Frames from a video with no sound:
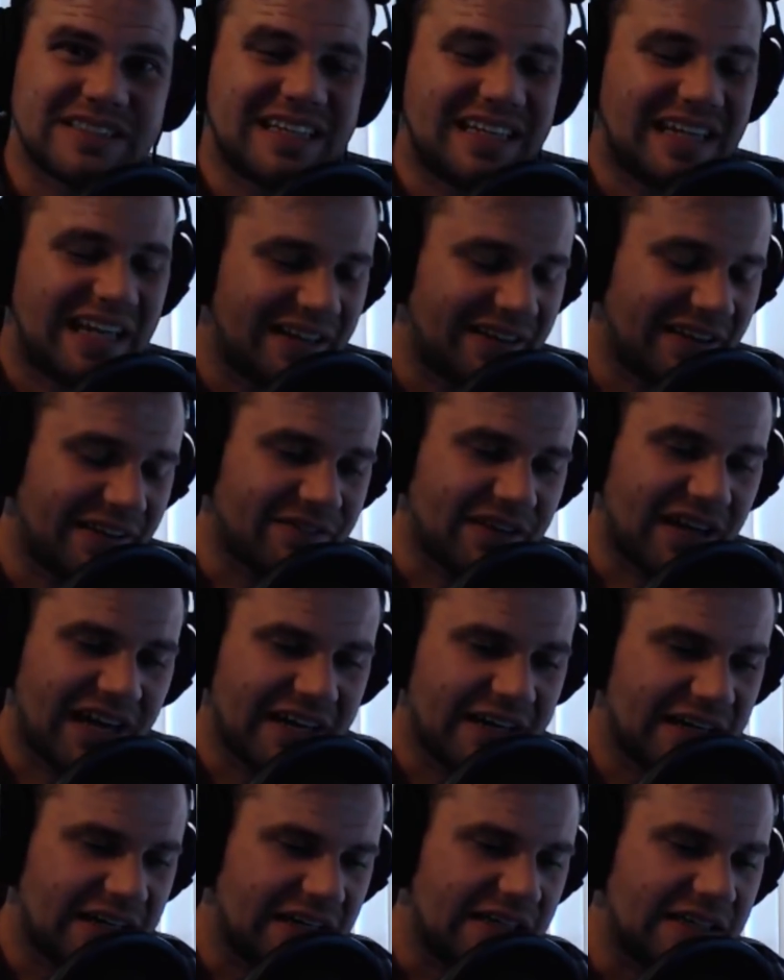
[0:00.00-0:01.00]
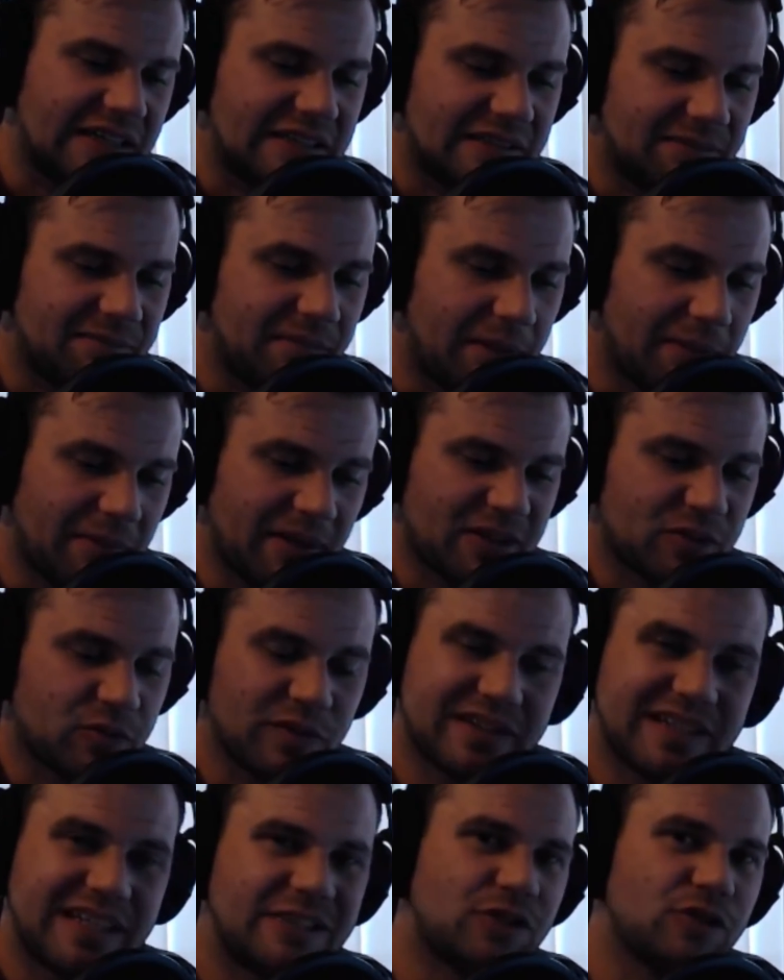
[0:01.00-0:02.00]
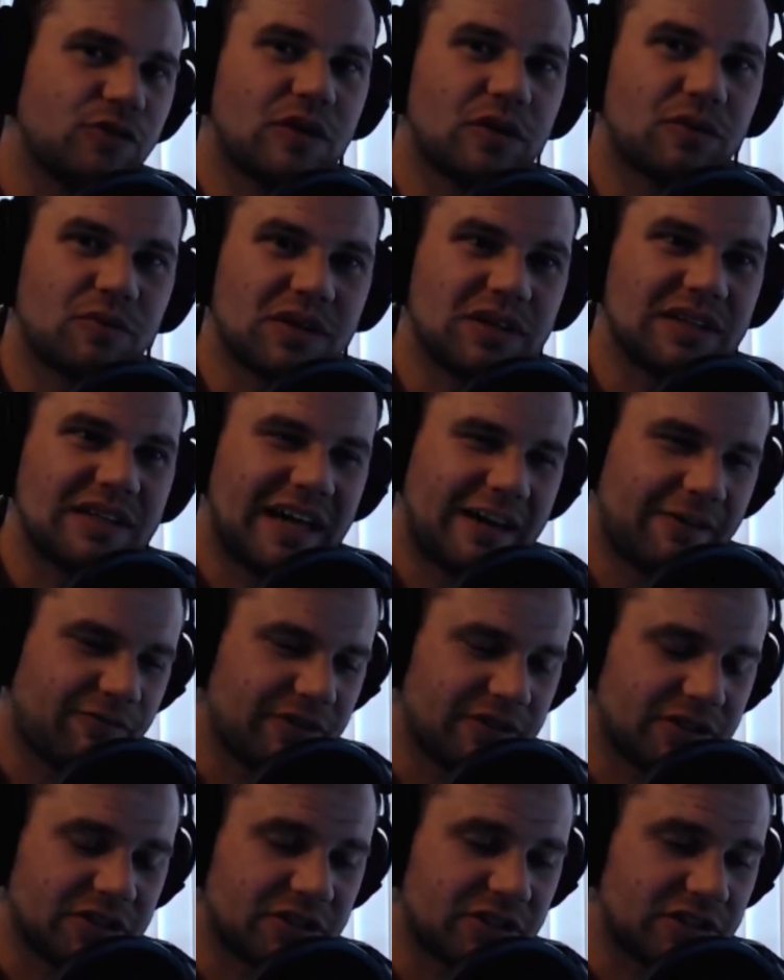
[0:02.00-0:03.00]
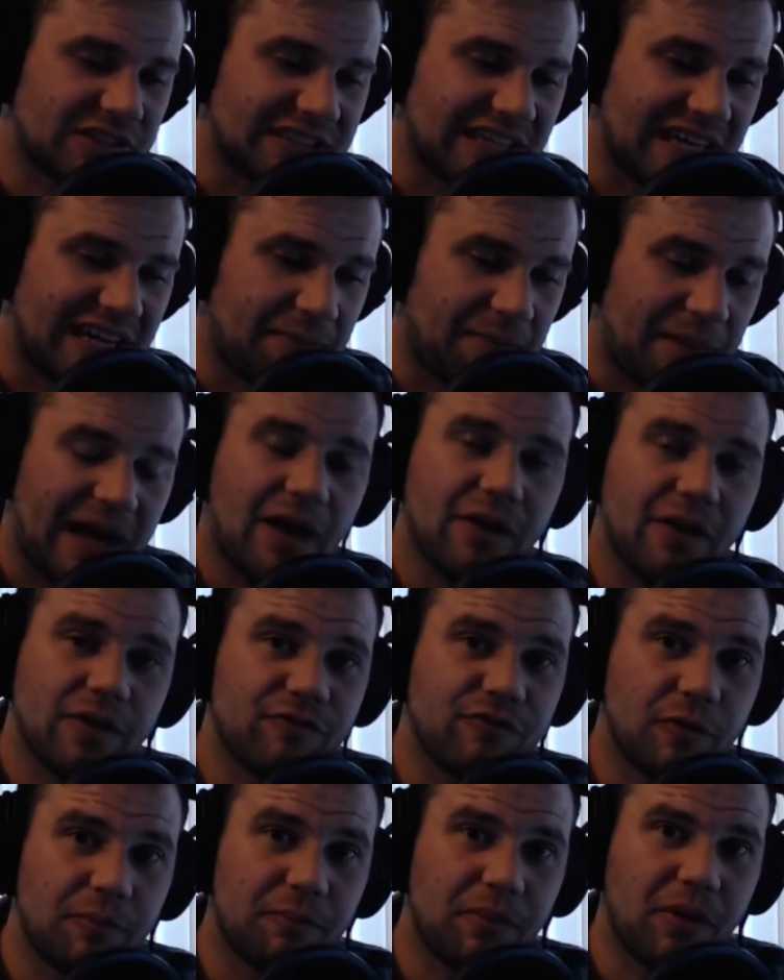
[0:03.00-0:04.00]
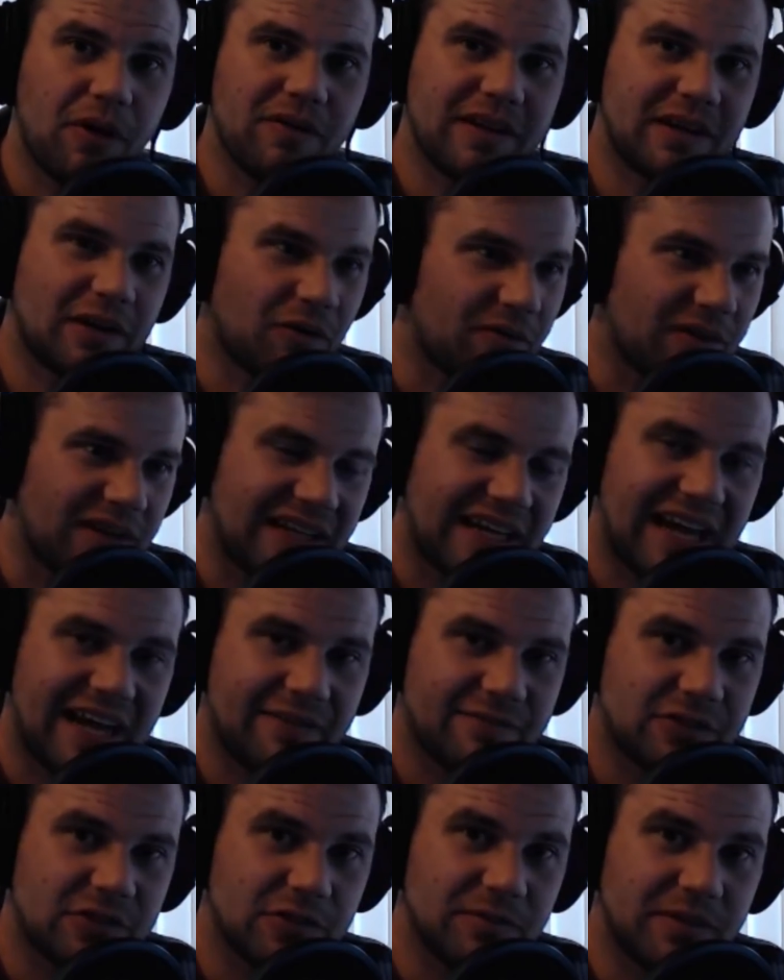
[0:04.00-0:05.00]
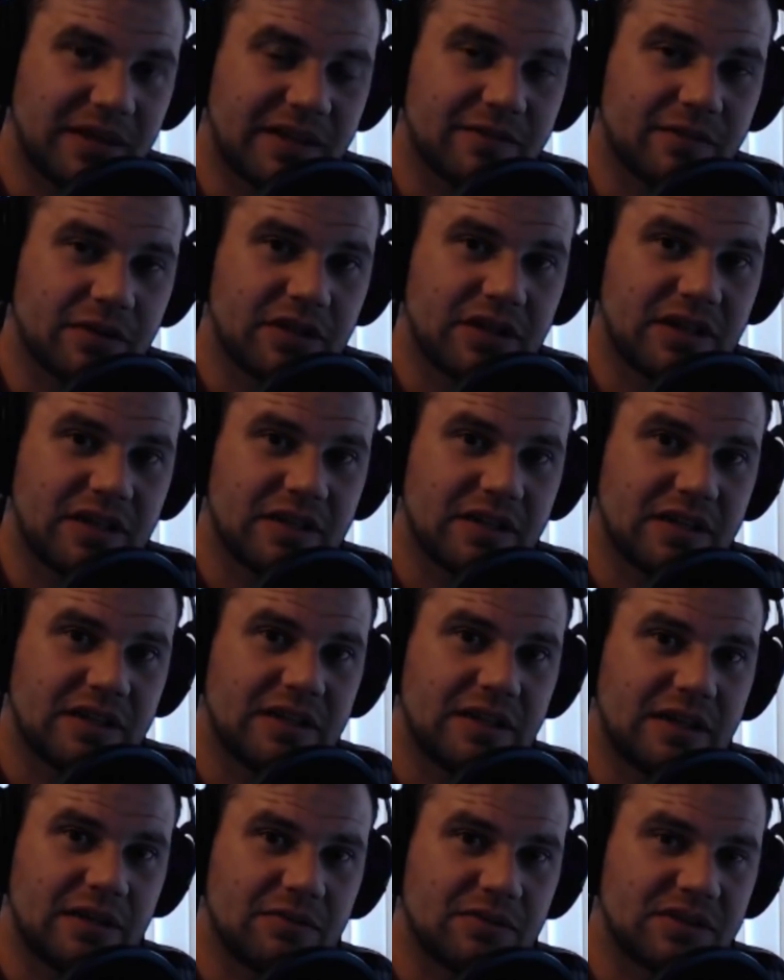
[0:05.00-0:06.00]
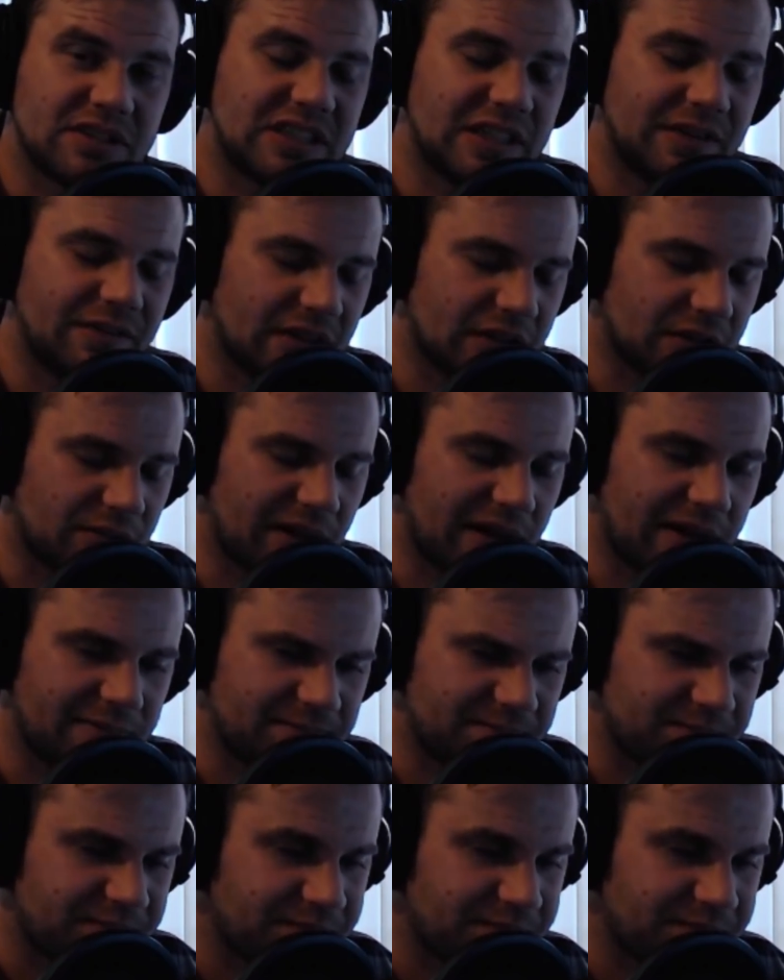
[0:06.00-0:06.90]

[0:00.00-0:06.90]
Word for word: and, and they've kind of mimicked what they do in real life, which is just kind of pound the football. They don't really have too big of a, a receiving threat.